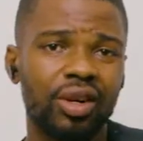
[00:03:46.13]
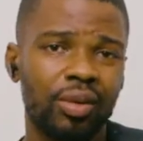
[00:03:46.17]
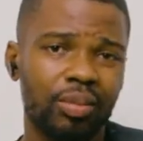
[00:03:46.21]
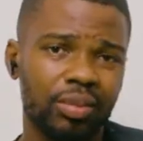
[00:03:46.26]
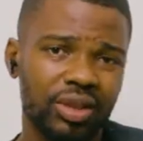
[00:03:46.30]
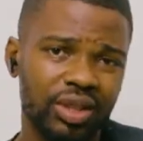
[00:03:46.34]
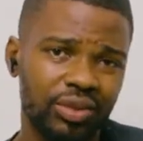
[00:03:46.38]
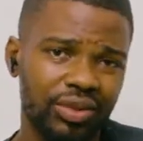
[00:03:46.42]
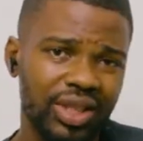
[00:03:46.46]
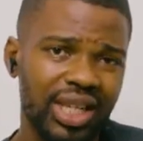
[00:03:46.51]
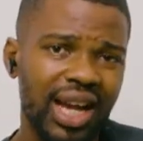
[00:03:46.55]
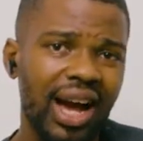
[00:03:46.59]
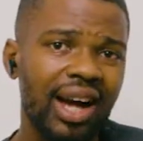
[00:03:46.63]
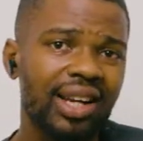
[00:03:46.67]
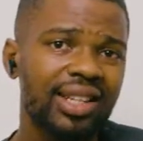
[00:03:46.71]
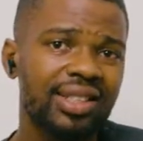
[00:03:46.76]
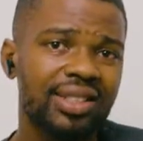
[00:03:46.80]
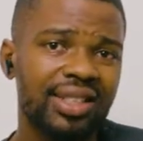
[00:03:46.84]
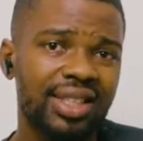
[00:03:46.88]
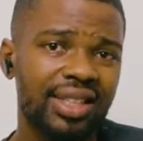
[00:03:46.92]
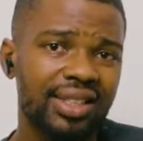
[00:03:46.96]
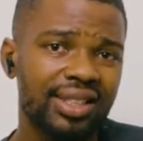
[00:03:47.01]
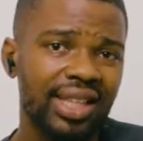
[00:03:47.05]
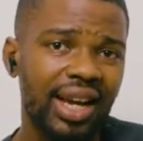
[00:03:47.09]
but the
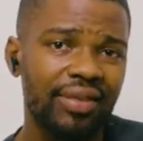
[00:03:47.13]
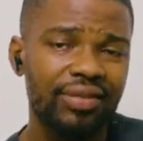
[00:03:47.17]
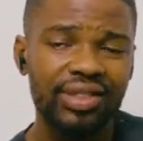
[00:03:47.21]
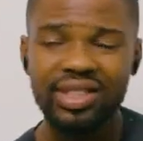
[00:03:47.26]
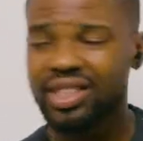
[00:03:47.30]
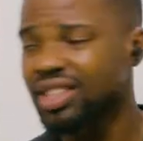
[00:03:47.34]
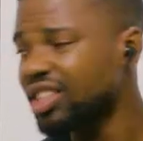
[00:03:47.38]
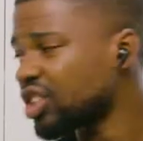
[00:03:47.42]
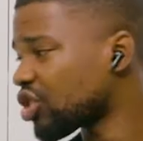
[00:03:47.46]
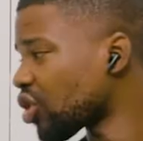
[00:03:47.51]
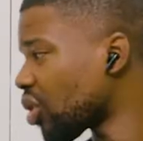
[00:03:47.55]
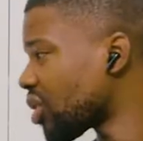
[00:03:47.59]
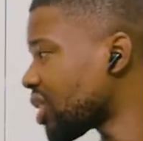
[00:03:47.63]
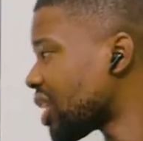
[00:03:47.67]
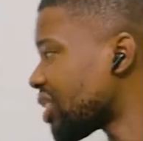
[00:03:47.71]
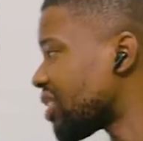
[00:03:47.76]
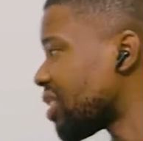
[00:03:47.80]
reality is everything is under